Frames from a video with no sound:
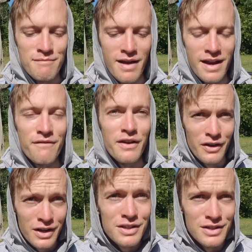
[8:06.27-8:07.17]
And it felt
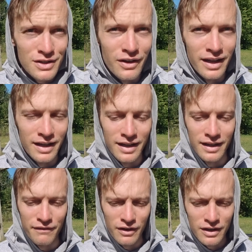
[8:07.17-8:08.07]
good to do it.
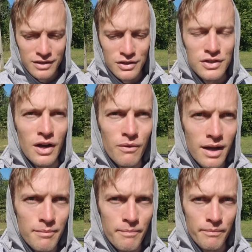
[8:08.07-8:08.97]
It felt good to show
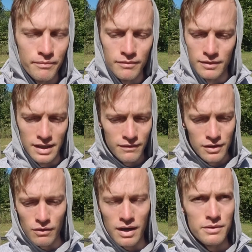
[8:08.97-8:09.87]
up, even
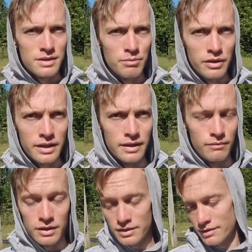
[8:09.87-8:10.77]
though I was depleted,
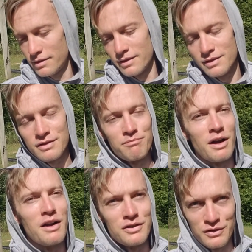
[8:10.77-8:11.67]
which is
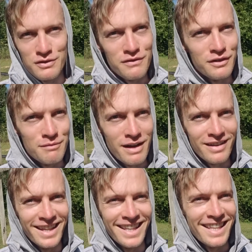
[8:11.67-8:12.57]
true for
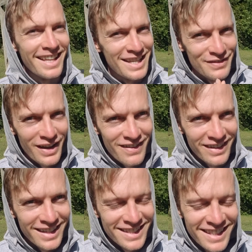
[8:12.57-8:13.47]
about the last 5
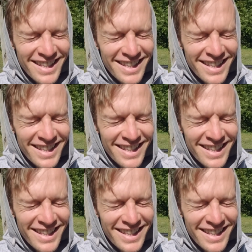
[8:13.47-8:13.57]
days.